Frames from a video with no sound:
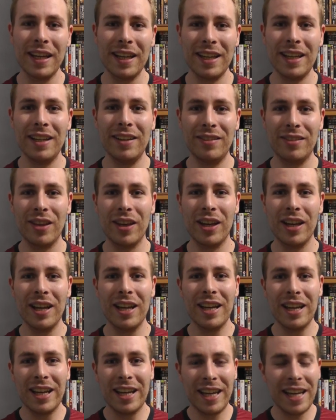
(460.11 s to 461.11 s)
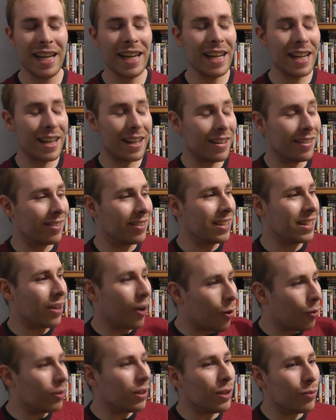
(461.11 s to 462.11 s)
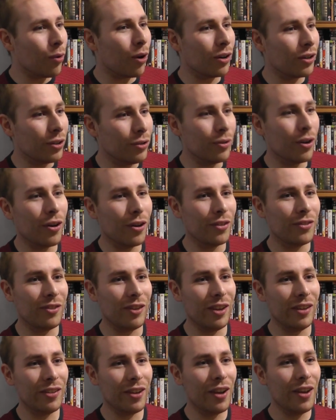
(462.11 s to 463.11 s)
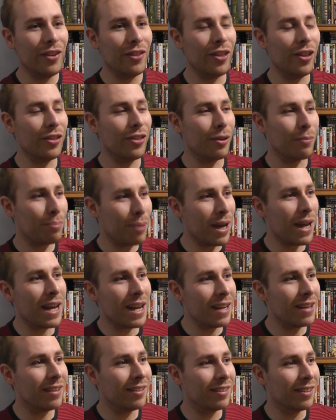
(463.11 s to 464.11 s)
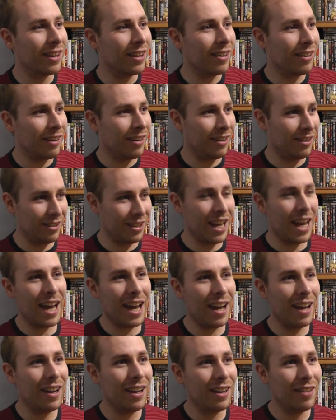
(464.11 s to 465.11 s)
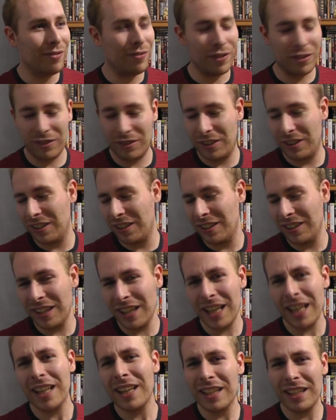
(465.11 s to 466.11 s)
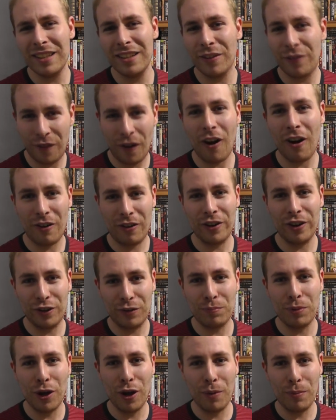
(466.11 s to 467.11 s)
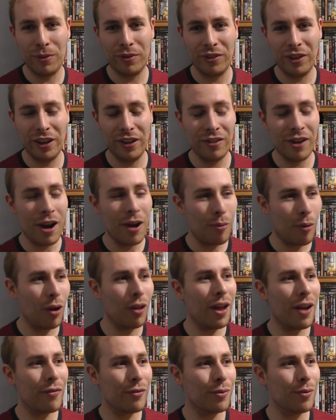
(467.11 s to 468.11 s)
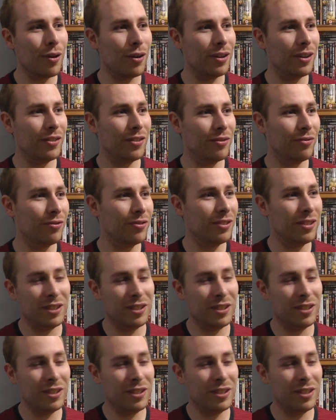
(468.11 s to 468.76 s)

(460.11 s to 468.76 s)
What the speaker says: is that he is the only one who notices that the pigs are there for clearly nefarious purposes while everyone is